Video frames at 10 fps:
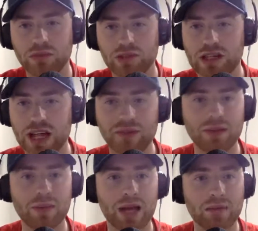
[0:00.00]
Didn't have any
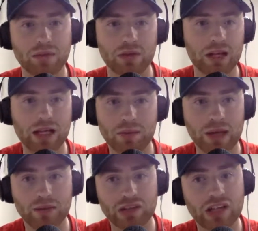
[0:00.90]
bad
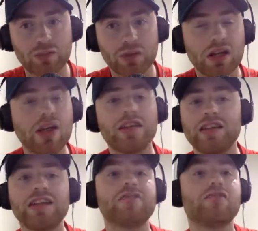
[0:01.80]
mistakes, but
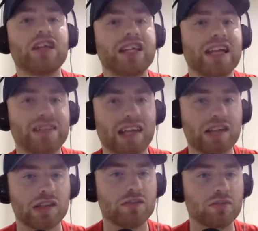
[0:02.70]
didn't really get
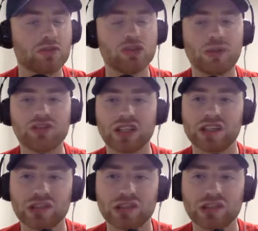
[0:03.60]
tested too much either.